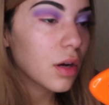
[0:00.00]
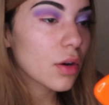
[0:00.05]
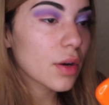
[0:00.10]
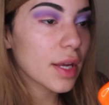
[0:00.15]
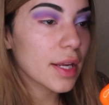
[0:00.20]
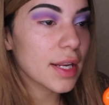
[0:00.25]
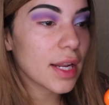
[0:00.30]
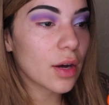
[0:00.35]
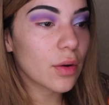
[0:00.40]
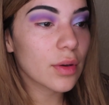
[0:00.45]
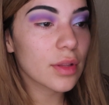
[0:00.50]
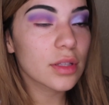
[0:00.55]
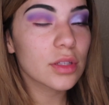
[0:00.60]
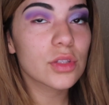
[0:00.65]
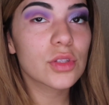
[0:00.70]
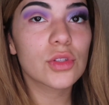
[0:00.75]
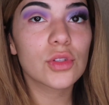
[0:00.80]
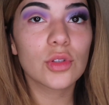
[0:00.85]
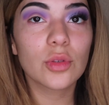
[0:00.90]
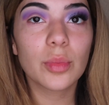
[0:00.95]
Okay, now with a
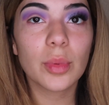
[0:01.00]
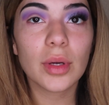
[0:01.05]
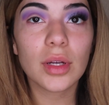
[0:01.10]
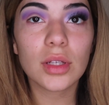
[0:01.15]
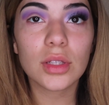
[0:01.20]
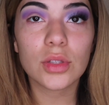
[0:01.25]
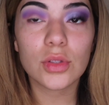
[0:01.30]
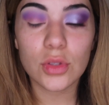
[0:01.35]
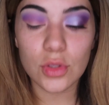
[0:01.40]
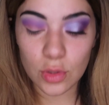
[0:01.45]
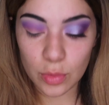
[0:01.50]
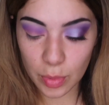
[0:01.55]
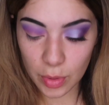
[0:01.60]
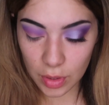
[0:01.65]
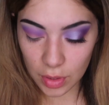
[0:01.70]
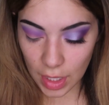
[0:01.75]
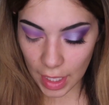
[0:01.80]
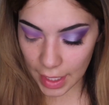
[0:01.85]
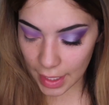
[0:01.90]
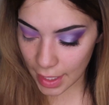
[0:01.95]

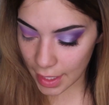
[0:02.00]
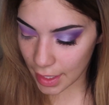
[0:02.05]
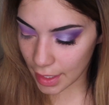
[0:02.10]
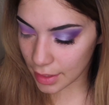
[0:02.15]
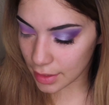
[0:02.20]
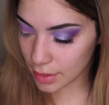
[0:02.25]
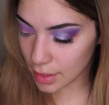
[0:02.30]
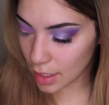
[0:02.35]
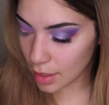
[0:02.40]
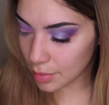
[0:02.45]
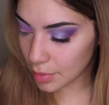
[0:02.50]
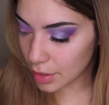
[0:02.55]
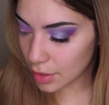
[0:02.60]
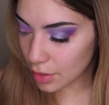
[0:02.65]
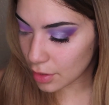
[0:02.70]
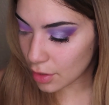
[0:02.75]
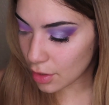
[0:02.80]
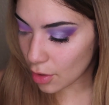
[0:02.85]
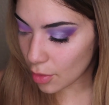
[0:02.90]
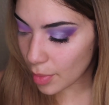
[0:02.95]
super light hand, I'm
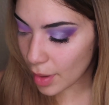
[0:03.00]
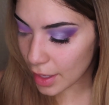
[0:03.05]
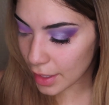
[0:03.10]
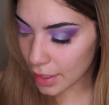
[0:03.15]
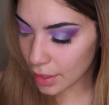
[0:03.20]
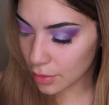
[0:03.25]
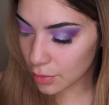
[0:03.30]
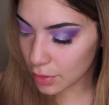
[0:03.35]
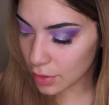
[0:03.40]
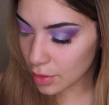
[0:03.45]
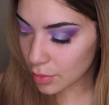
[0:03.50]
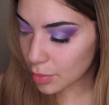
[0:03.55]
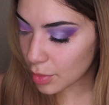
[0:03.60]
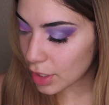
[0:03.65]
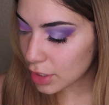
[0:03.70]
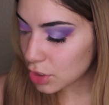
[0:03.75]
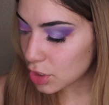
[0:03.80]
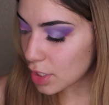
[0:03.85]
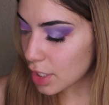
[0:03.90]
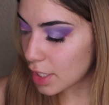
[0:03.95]
gonna go back in with the
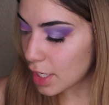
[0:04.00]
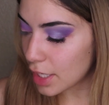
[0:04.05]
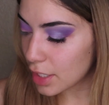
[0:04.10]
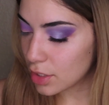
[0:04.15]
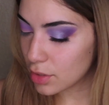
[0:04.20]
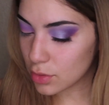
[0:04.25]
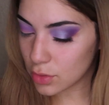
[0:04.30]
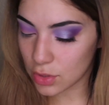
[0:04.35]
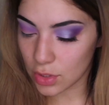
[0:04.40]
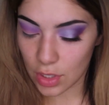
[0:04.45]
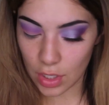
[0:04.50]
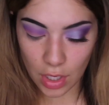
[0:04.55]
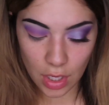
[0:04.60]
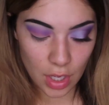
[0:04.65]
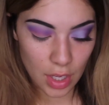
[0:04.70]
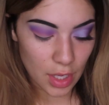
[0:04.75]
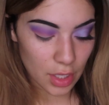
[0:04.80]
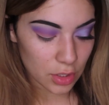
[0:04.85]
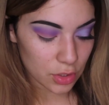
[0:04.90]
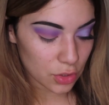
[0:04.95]
brush that I used
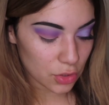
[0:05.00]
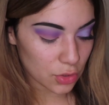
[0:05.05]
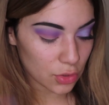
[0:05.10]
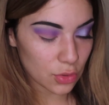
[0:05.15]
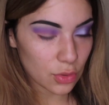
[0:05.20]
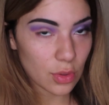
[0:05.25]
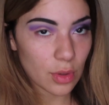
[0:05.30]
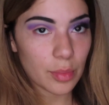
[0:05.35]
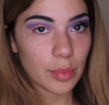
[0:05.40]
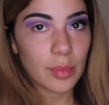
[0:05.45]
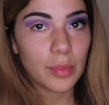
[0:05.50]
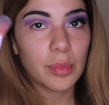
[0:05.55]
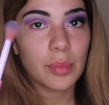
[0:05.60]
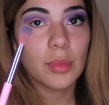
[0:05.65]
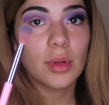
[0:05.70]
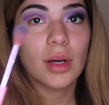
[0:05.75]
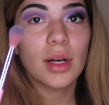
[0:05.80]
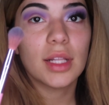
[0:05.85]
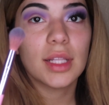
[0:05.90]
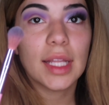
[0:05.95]
to
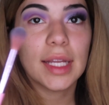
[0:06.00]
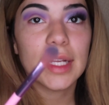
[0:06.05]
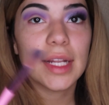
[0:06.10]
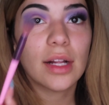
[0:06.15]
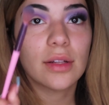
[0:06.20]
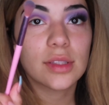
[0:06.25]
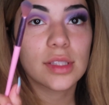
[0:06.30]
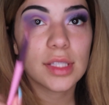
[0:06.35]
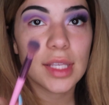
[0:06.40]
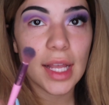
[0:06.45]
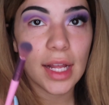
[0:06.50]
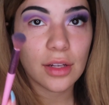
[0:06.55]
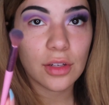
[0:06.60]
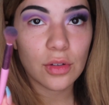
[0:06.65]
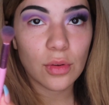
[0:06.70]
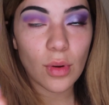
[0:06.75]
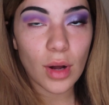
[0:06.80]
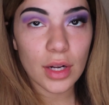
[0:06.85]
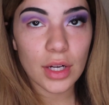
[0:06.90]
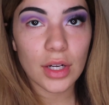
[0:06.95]
lay down
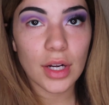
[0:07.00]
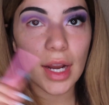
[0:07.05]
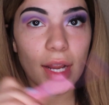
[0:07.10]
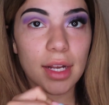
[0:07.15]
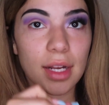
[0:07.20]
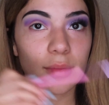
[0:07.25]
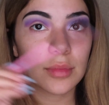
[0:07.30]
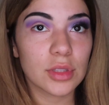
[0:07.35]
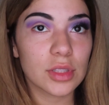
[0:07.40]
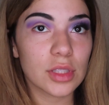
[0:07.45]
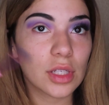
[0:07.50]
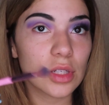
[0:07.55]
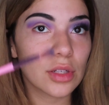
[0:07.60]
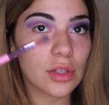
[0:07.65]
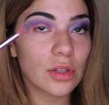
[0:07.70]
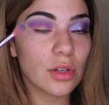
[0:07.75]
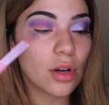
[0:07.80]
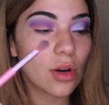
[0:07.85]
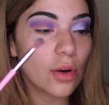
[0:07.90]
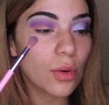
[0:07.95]
Scandal Water, and I'm just
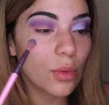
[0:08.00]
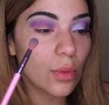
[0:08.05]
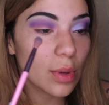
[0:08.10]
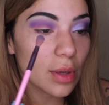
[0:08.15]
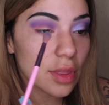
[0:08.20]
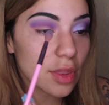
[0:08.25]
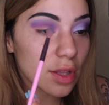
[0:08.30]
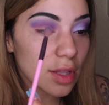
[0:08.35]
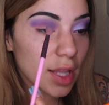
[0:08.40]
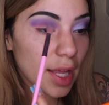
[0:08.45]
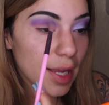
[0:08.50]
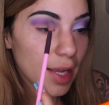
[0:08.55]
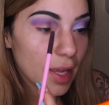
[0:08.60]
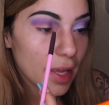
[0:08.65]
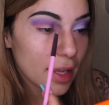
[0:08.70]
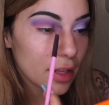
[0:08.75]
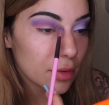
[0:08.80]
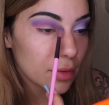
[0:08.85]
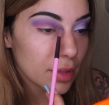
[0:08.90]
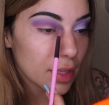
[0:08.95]
gonna go with the light
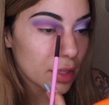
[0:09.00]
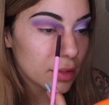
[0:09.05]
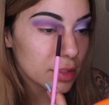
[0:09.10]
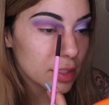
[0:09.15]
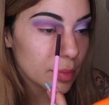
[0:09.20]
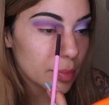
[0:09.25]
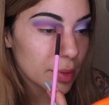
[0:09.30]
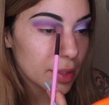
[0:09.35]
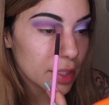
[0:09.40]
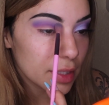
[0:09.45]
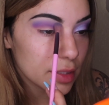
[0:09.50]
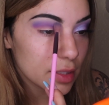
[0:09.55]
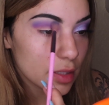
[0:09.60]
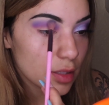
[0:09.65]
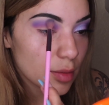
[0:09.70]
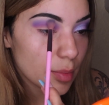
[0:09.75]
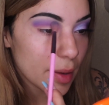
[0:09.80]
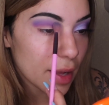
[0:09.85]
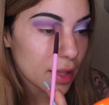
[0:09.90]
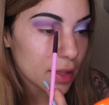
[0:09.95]
hand without dipping into
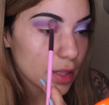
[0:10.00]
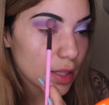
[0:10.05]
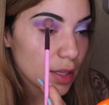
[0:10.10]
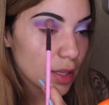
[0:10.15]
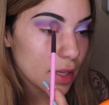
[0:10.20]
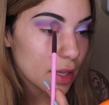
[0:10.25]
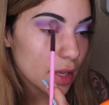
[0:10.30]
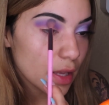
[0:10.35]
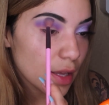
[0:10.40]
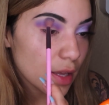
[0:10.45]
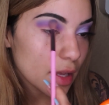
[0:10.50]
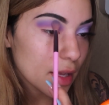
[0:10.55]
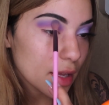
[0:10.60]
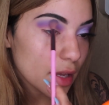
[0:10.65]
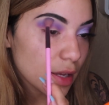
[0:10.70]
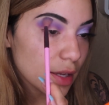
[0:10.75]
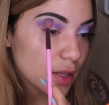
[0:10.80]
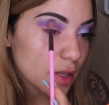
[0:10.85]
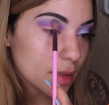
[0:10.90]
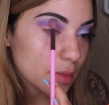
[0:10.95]
the palette,
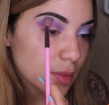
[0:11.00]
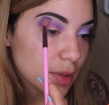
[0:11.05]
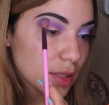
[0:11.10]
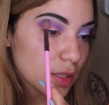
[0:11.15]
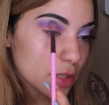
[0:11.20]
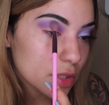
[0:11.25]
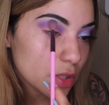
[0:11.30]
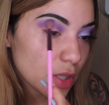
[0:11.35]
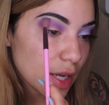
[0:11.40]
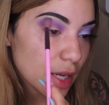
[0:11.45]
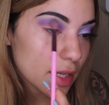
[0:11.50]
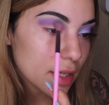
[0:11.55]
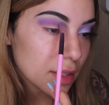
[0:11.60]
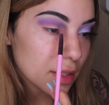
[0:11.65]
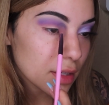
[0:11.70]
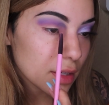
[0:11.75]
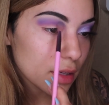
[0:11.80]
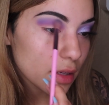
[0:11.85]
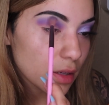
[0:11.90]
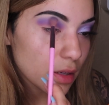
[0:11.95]
and I'm gonna try
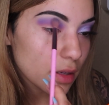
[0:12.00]
to